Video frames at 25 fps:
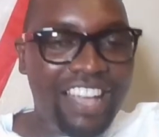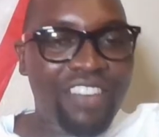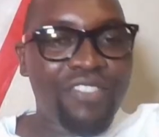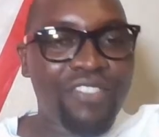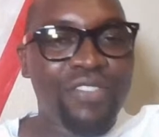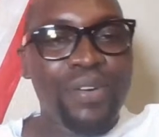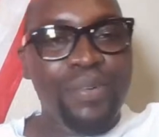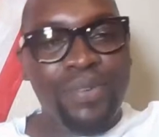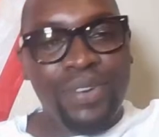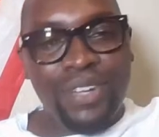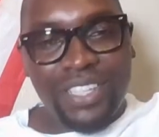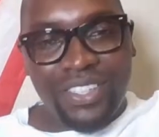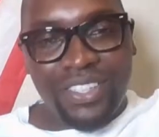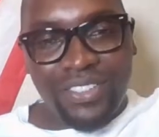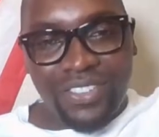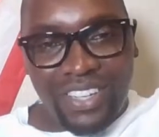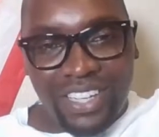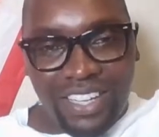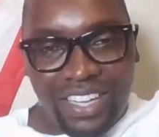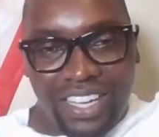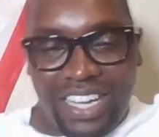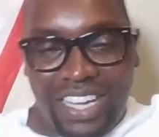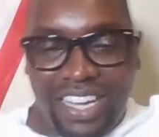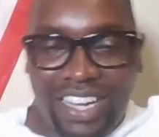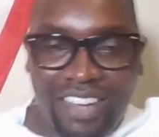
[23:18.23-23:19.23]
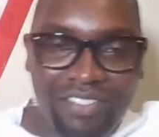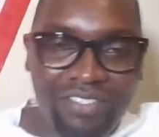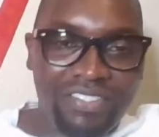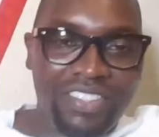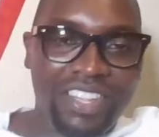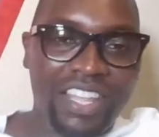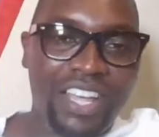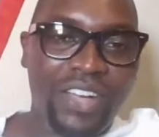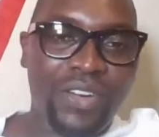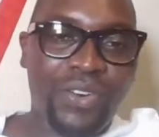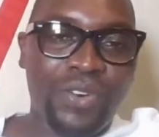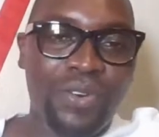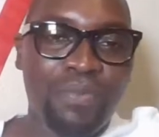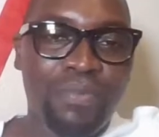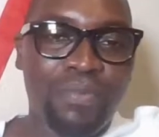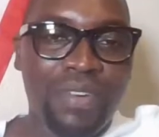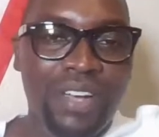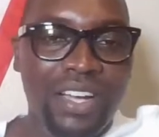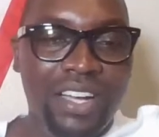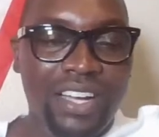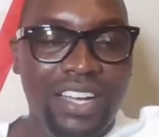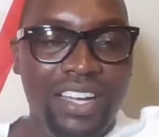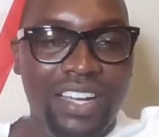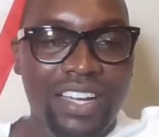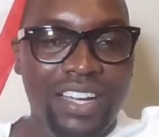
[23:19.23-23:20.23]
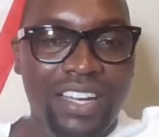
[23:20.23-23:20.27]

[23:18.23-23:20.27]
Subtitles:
everybody will have their own,